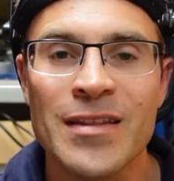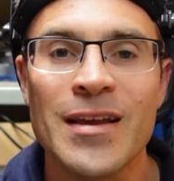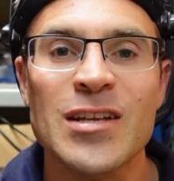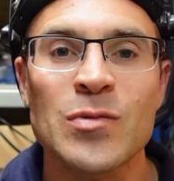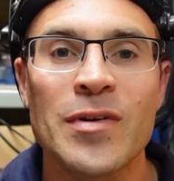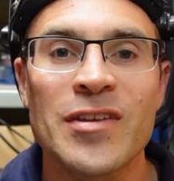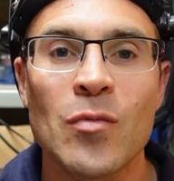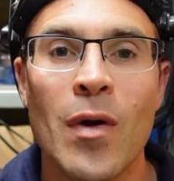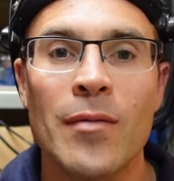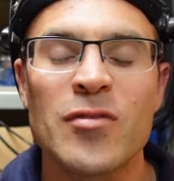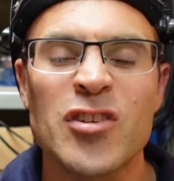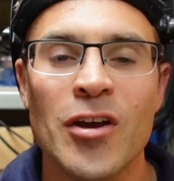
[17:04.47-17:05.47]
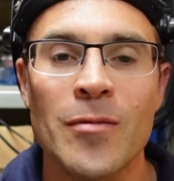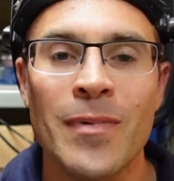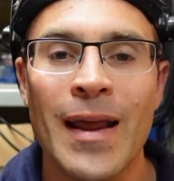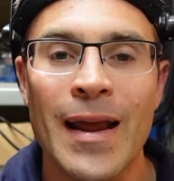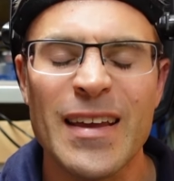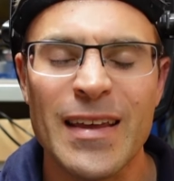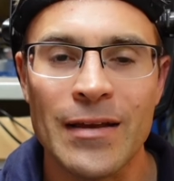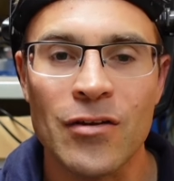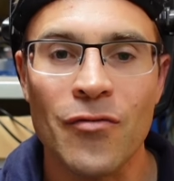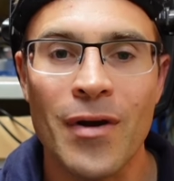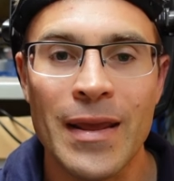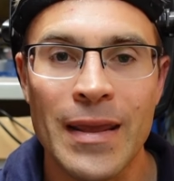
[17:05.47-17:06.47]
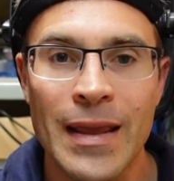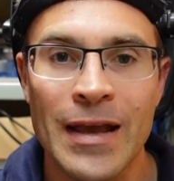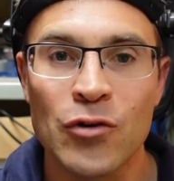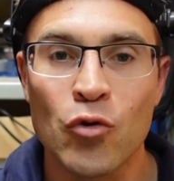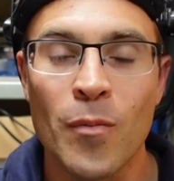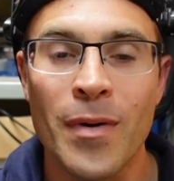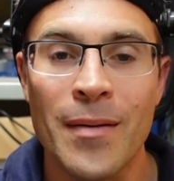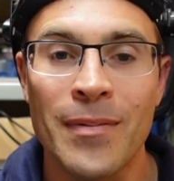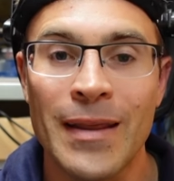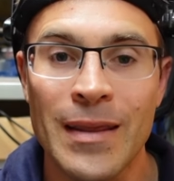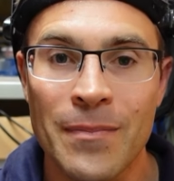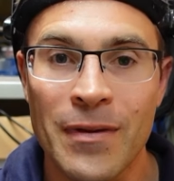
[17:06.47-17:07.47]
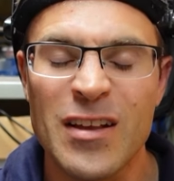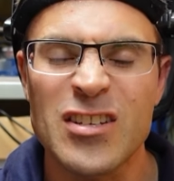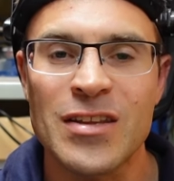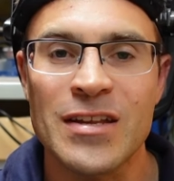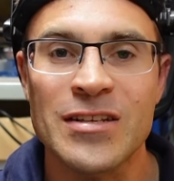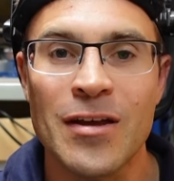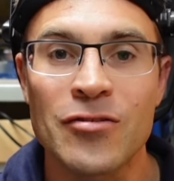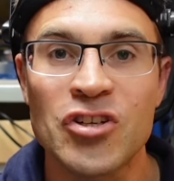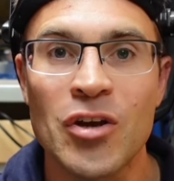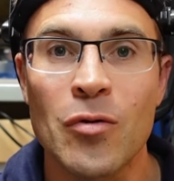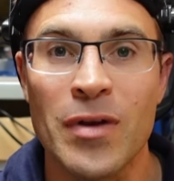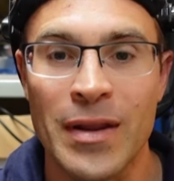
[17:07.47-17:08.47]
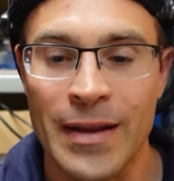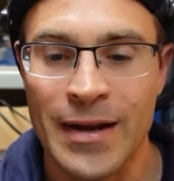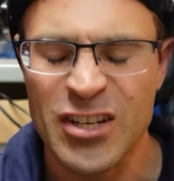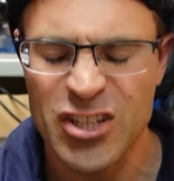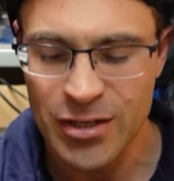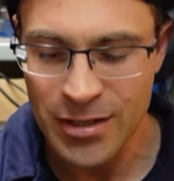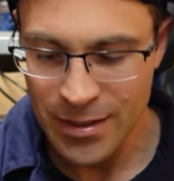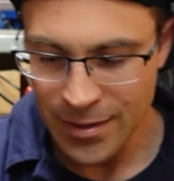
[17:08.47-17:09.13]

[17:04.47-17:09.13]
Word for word: that's when your welds go black, grey and all bubbly because there's no shielding gas.